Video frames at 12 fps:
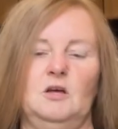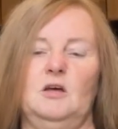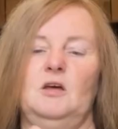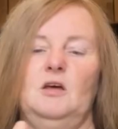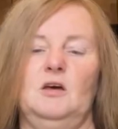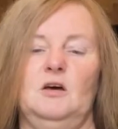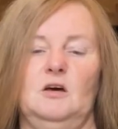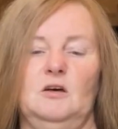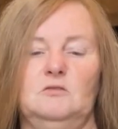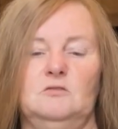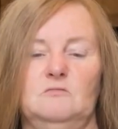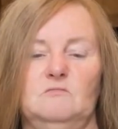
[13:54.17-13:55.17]

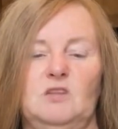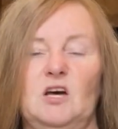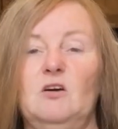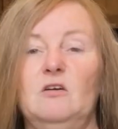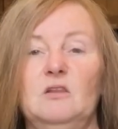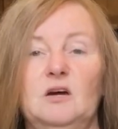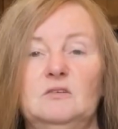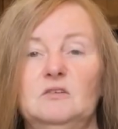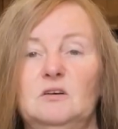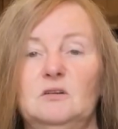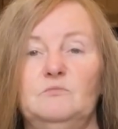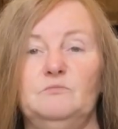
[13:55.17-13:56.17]
And they all lined
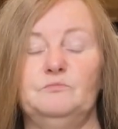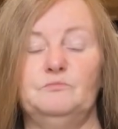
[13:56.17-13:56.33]
up